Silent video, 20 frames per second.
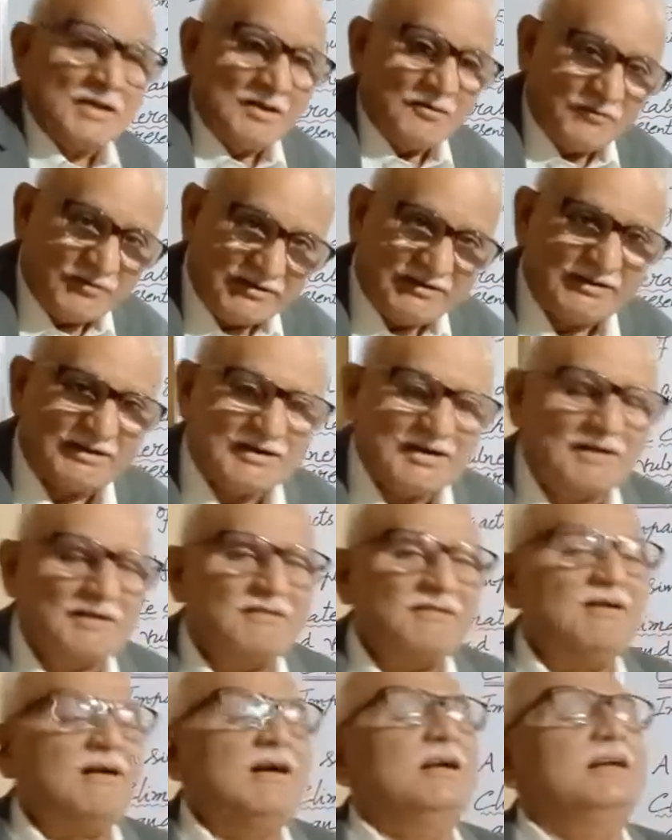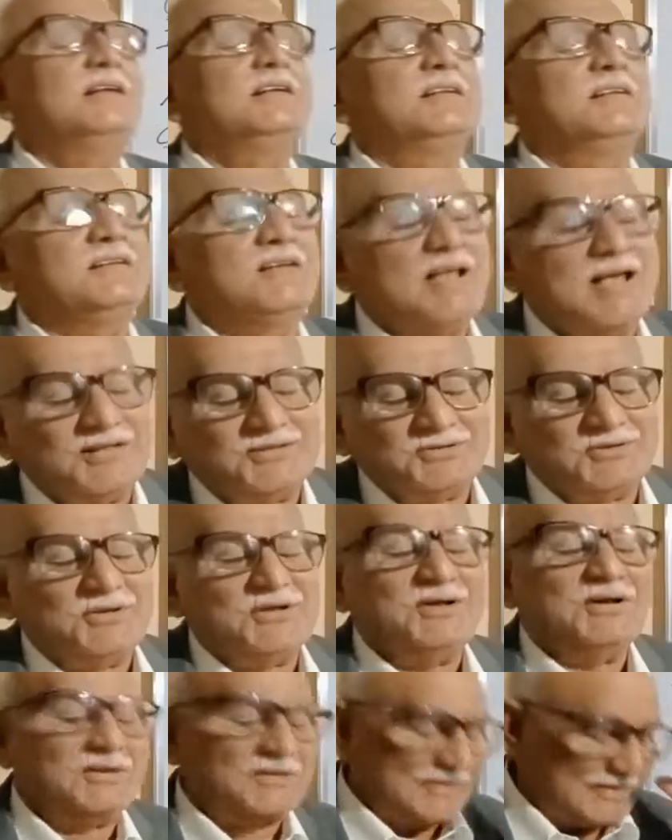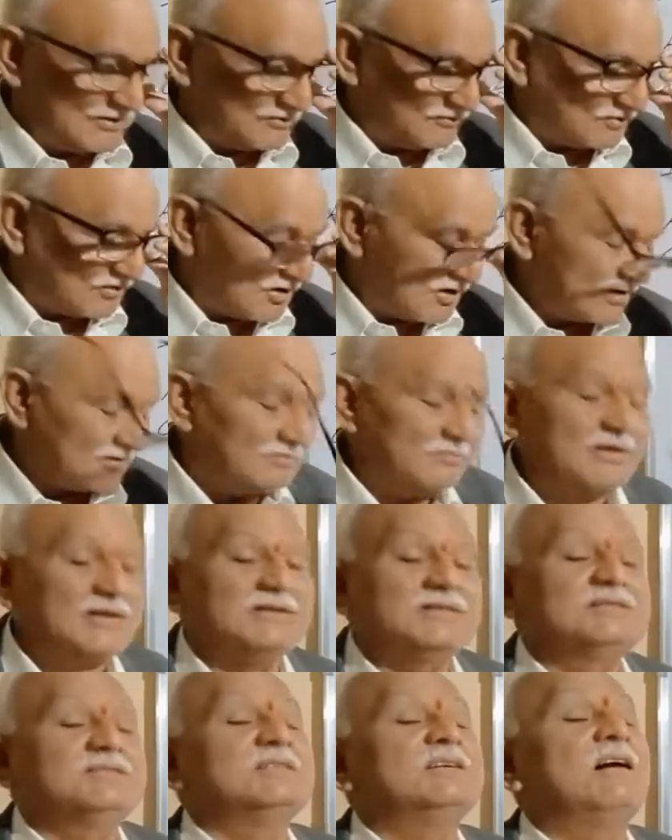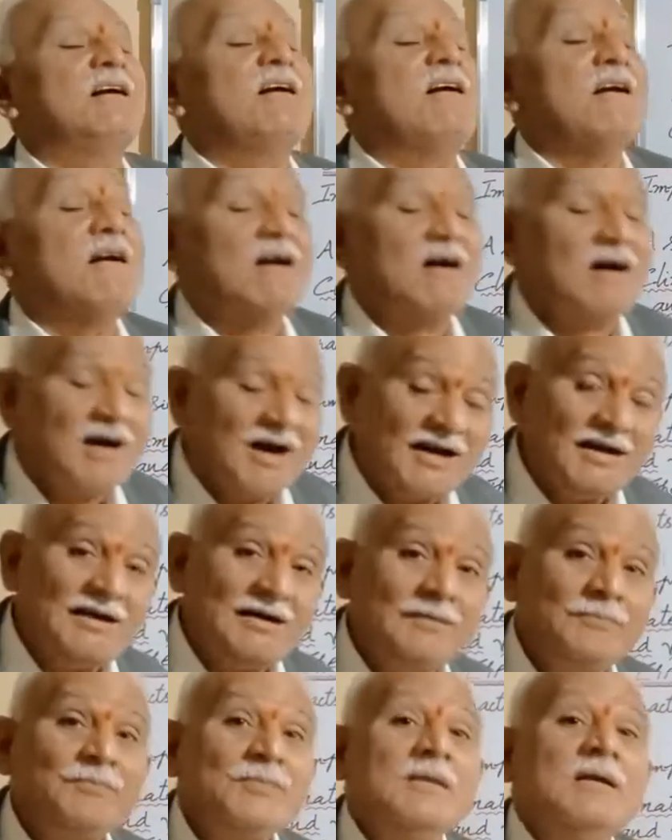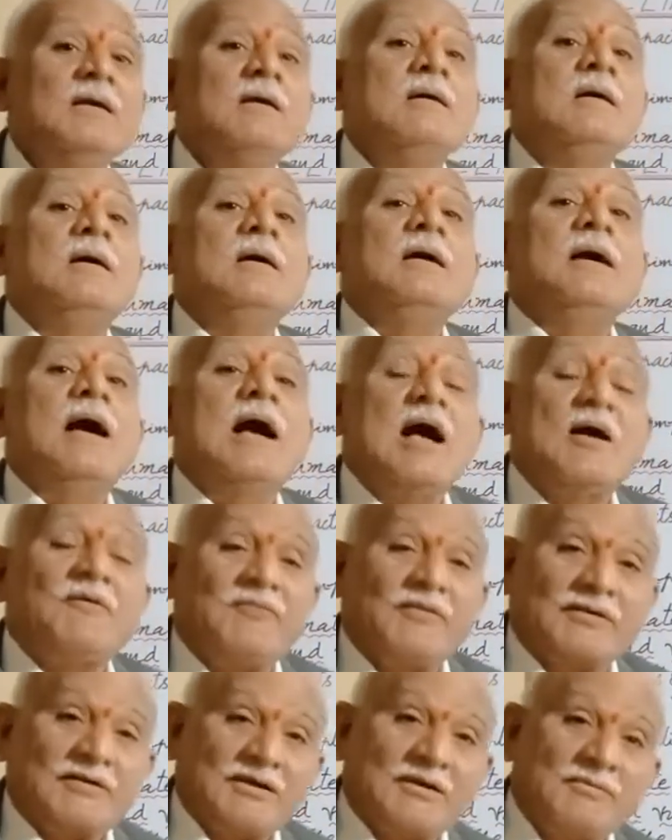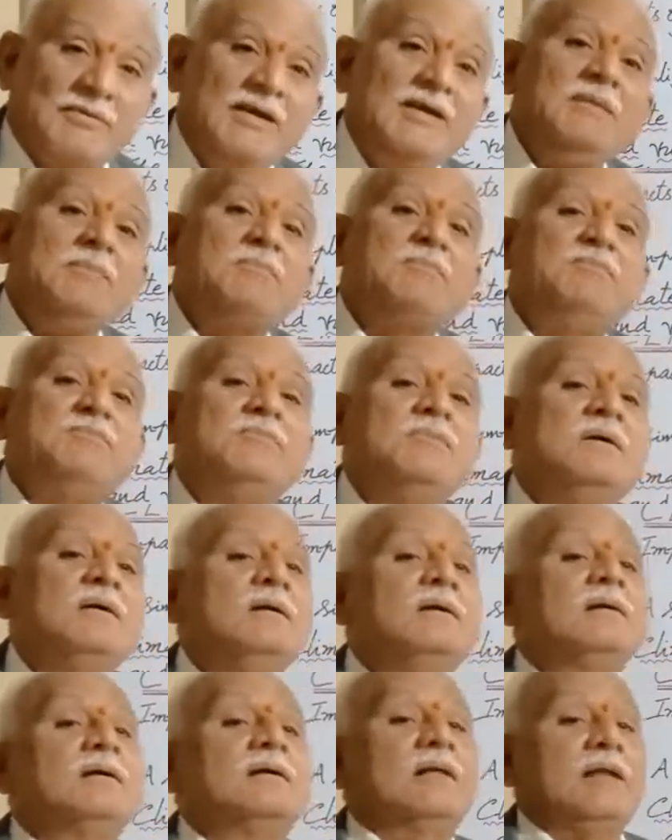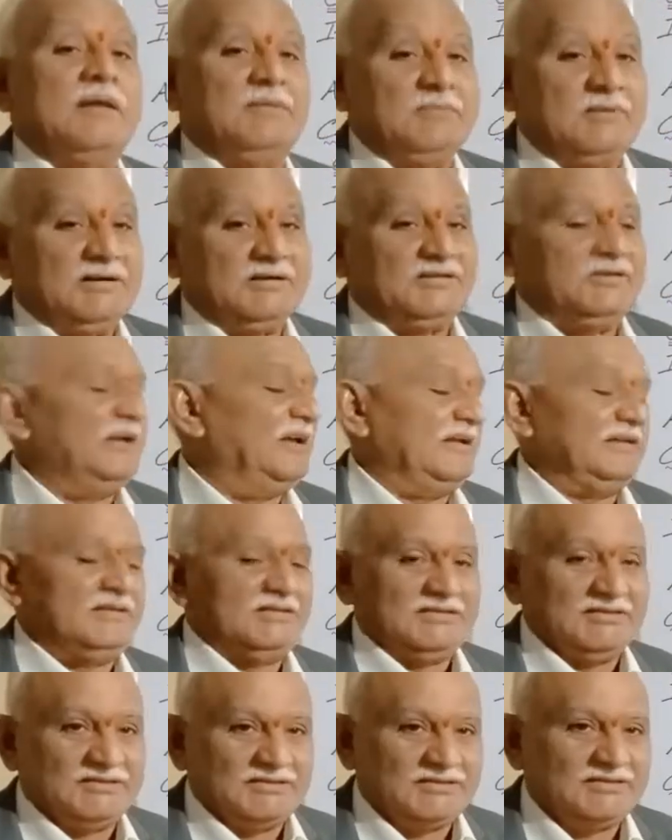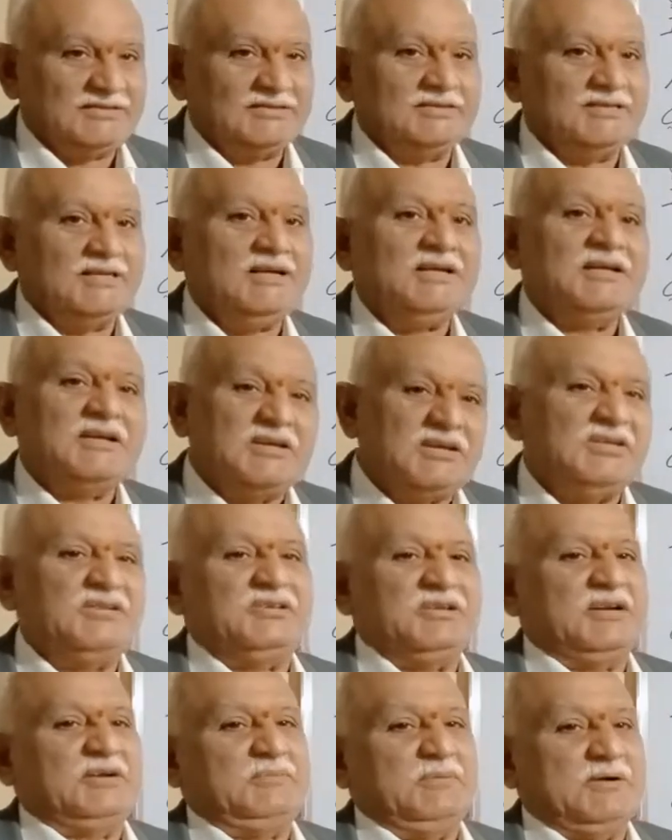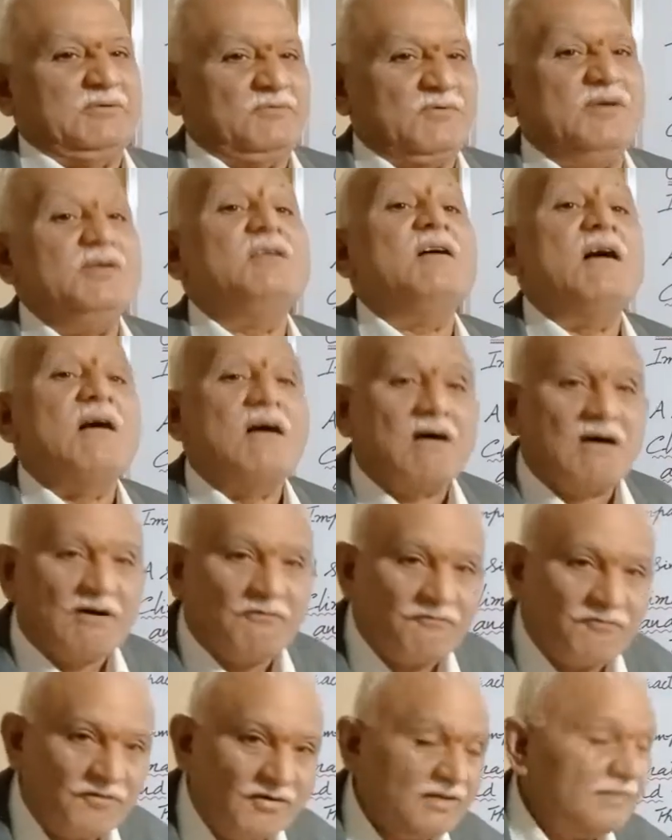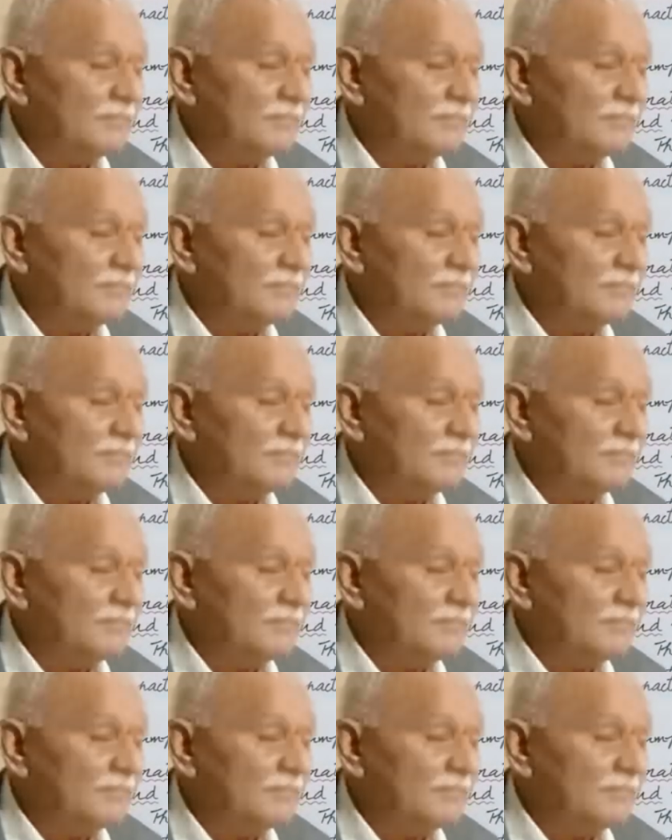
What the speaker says: Physical and natural environments are affected by climate change. This is the key statement 1 of